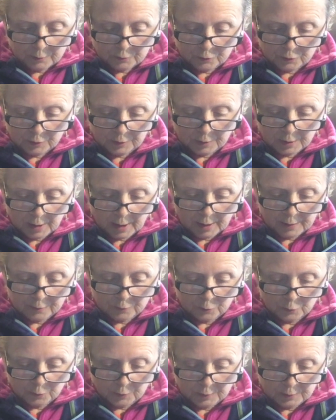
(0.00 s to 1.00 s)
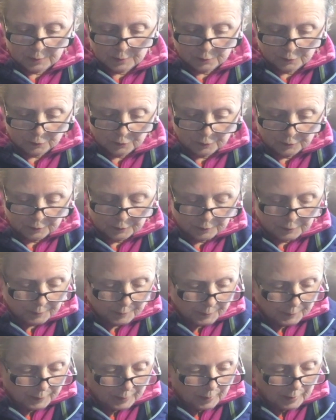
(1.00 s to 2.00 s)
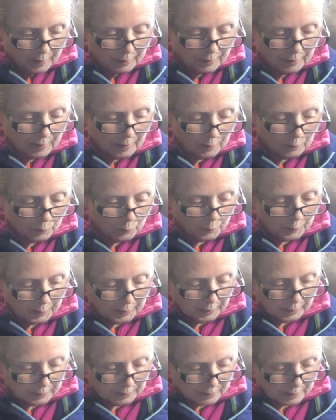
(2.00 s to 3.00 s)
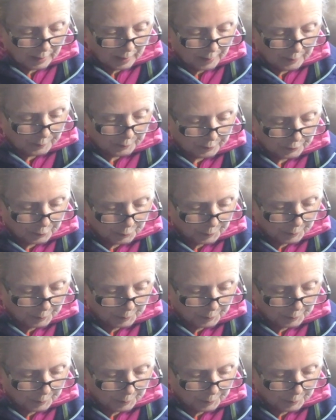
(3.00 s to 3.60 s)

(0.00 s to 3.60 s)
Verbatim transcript: she and I do the dishes. Then we get down to